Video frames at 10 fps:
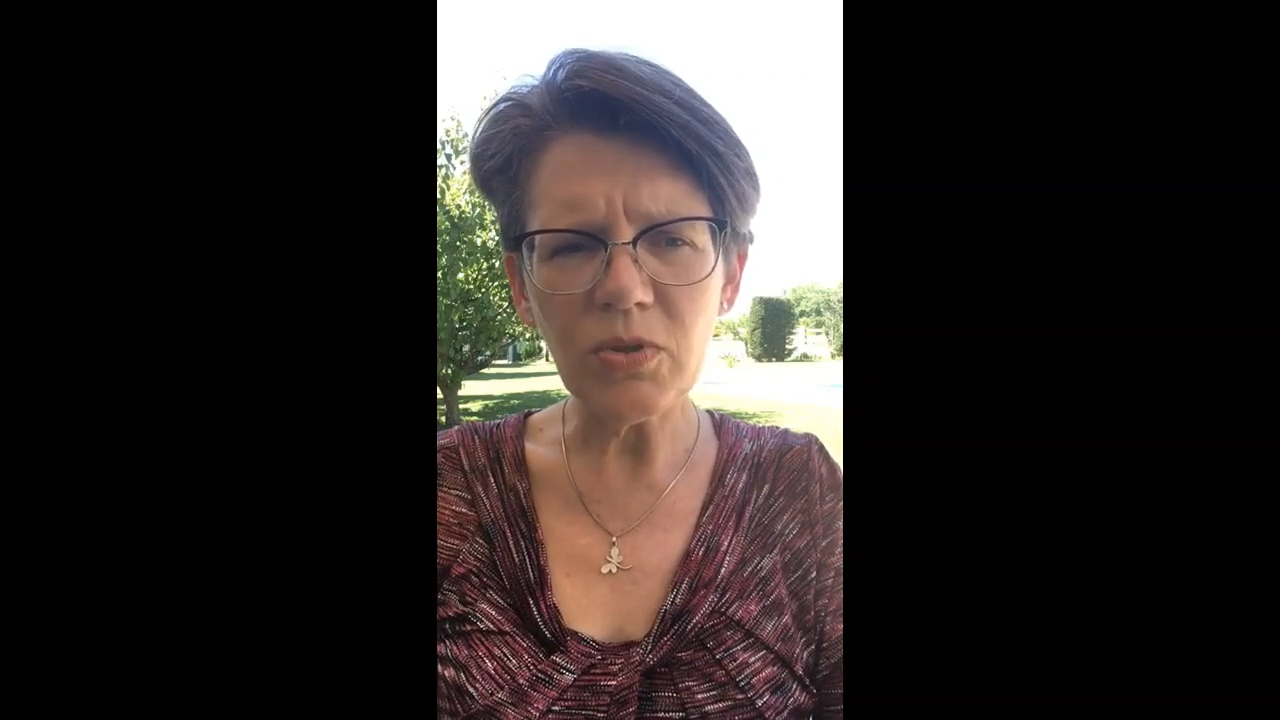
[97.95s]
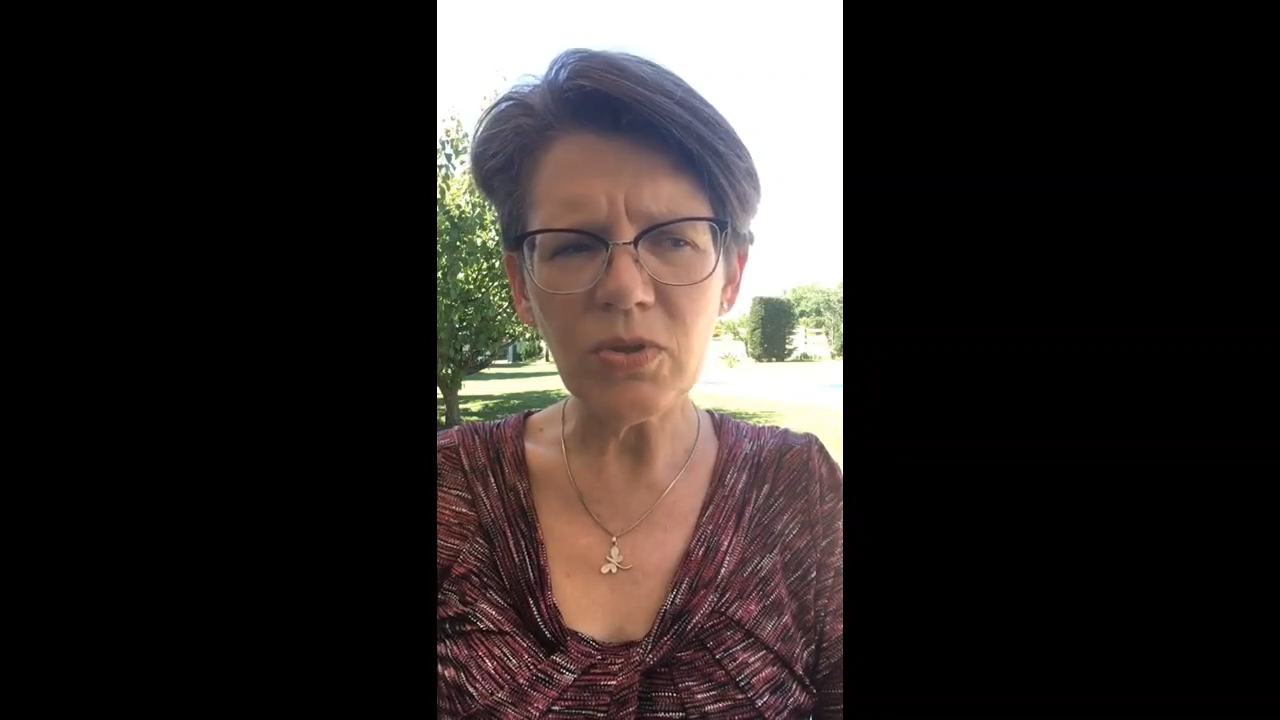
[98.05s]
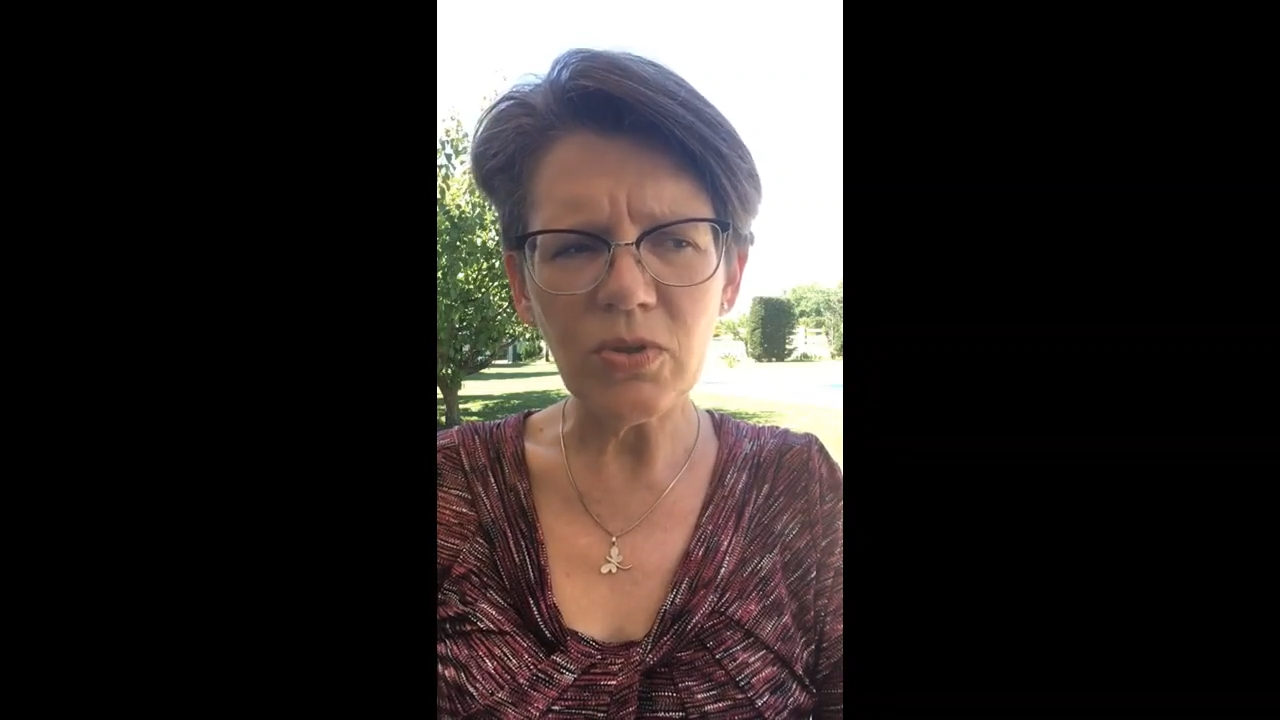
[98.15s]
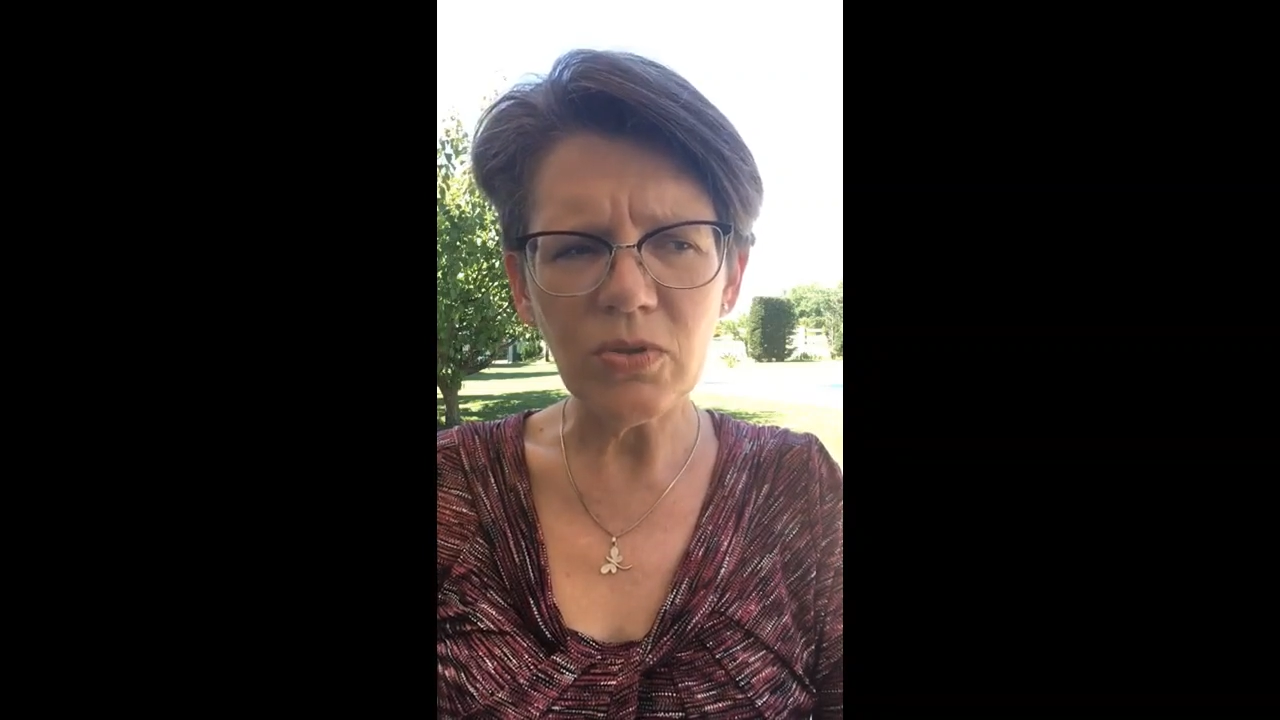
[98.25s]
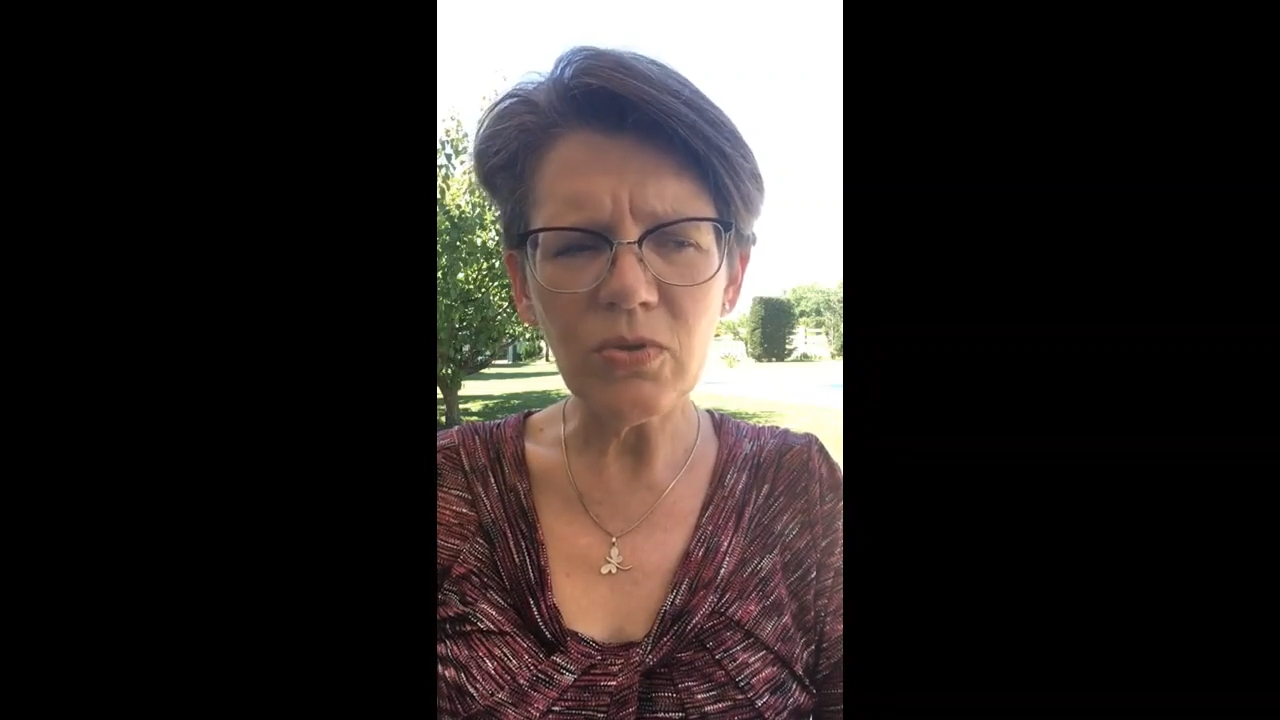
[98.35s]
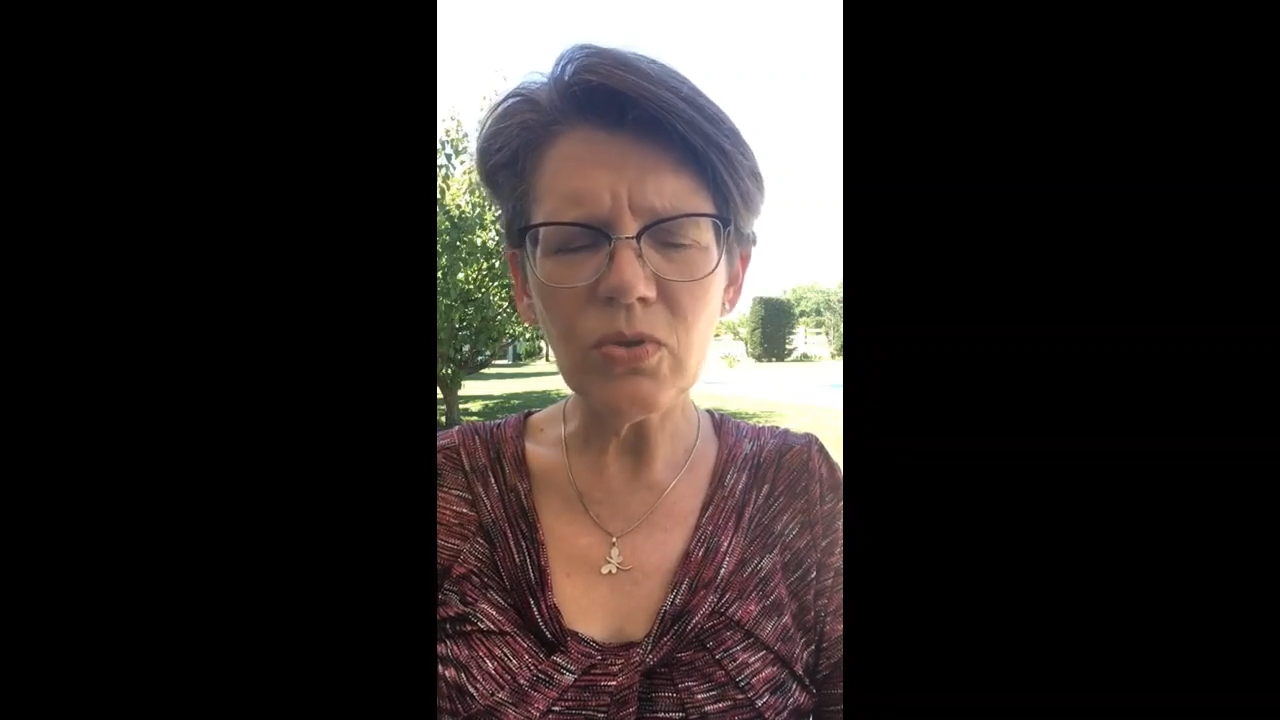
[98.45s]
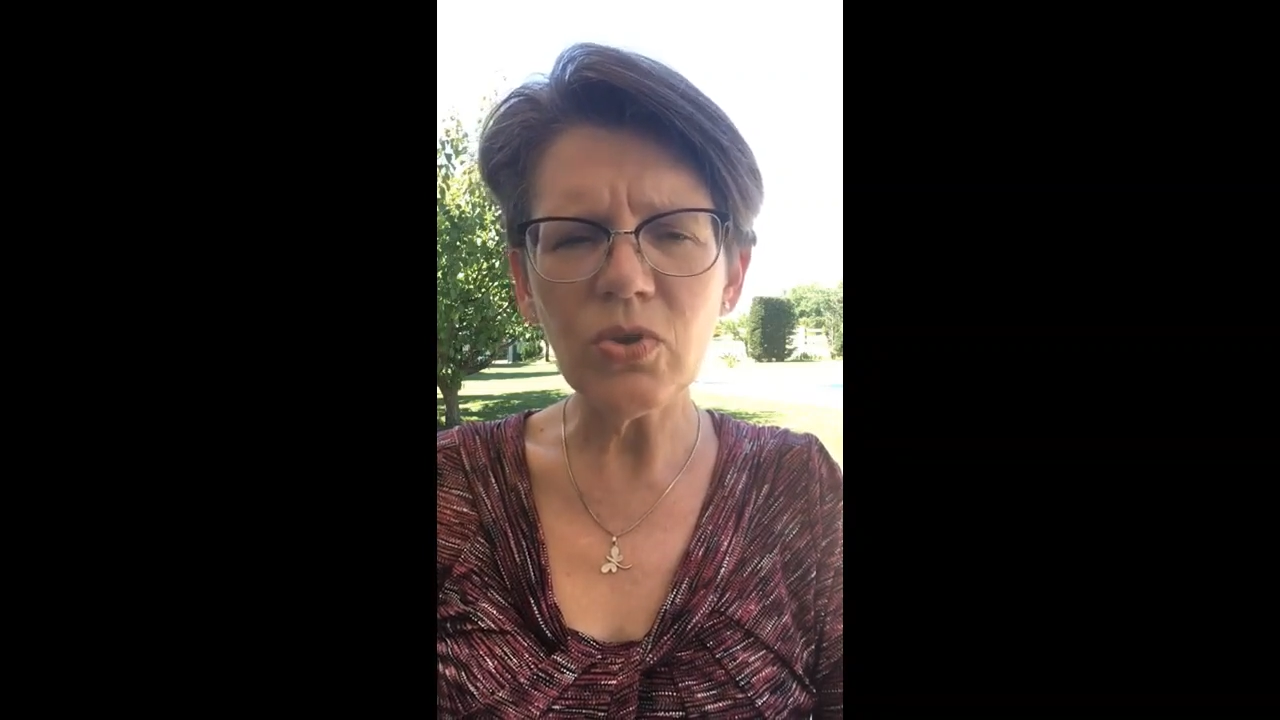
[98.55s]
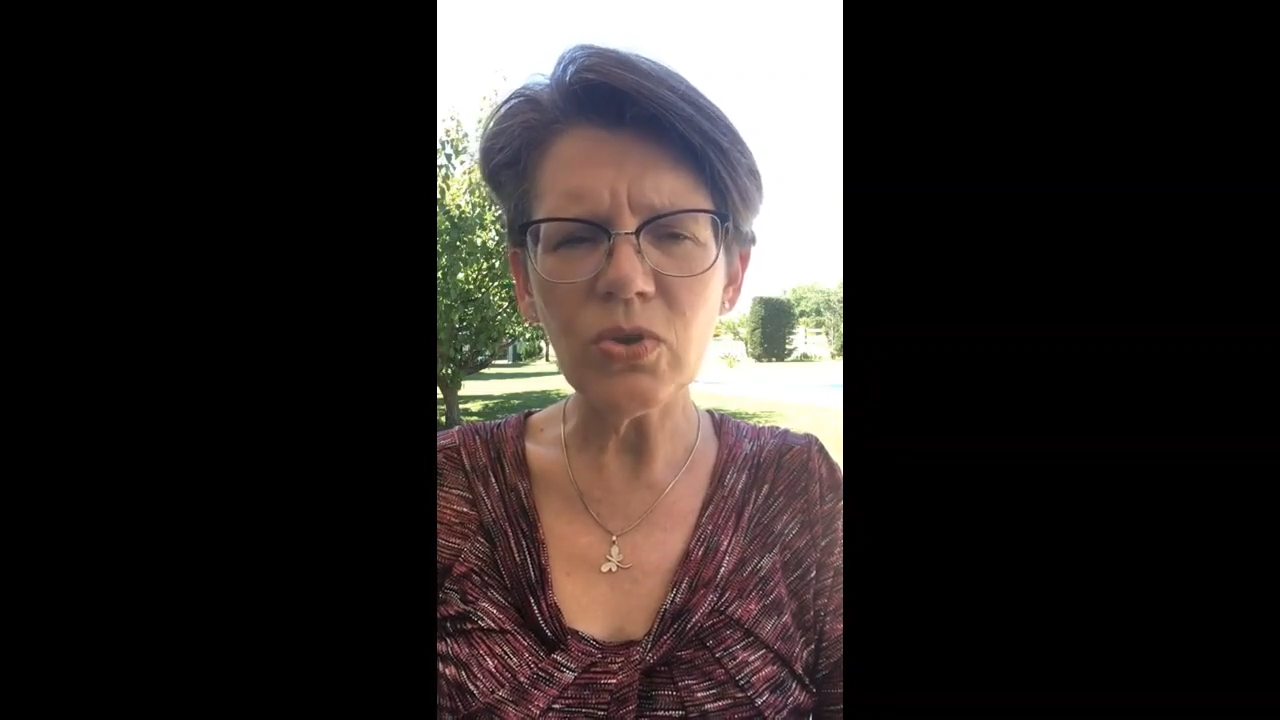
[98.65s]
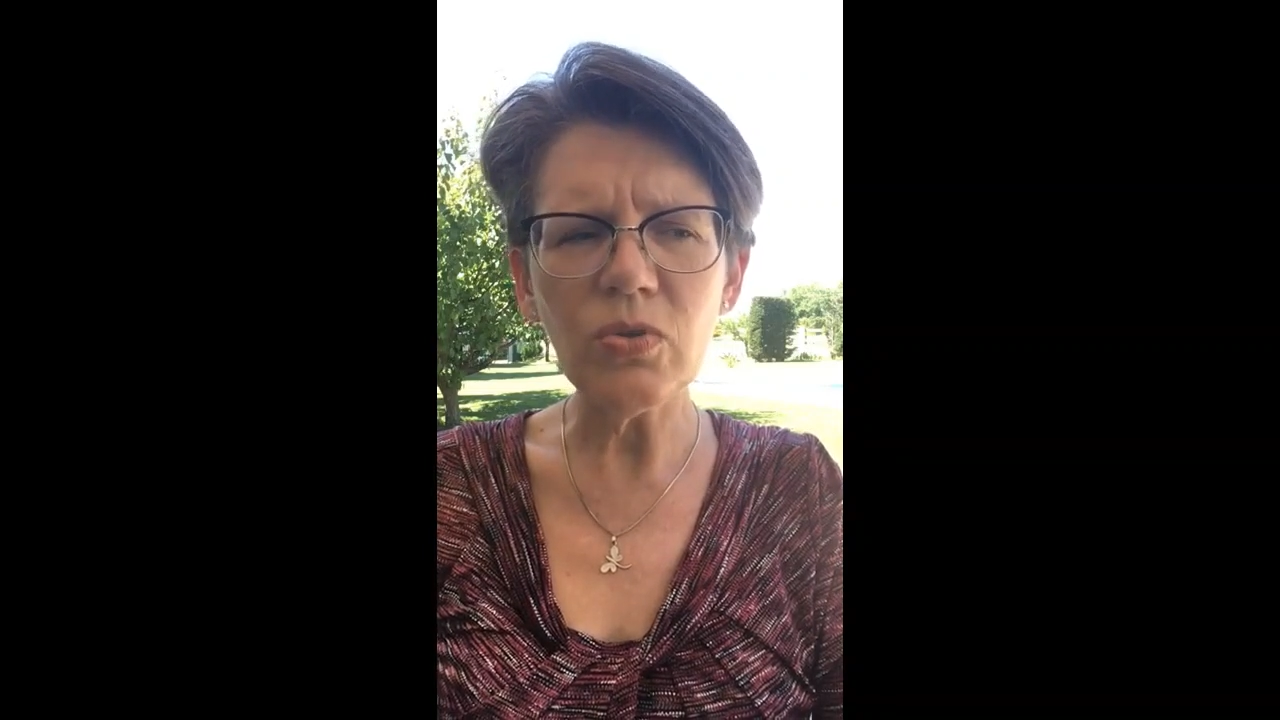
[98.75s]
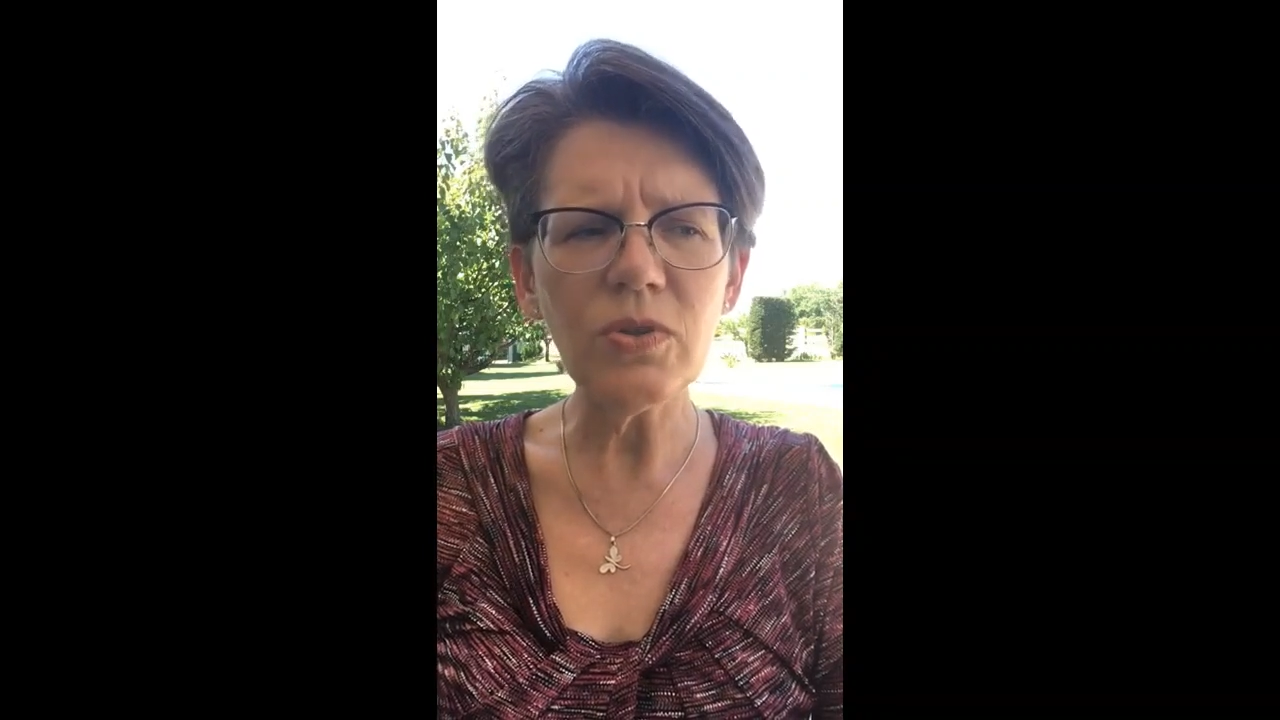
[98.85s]
to you to
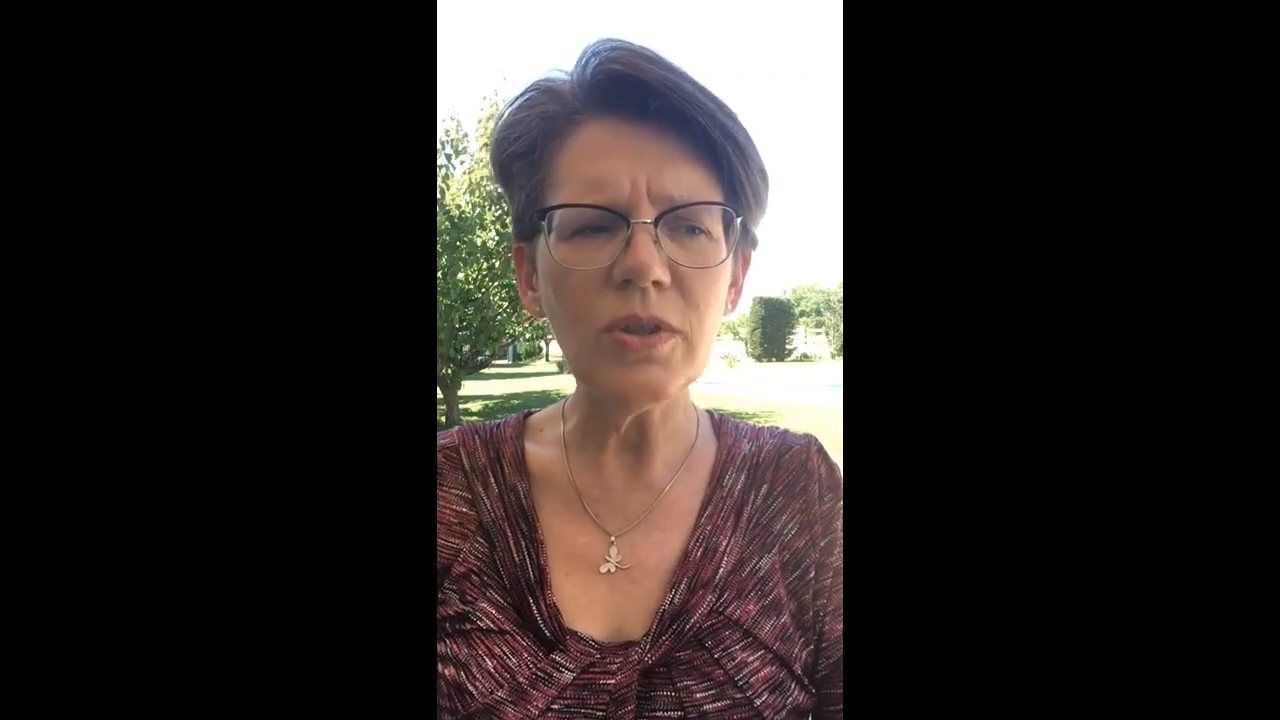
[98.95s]
choose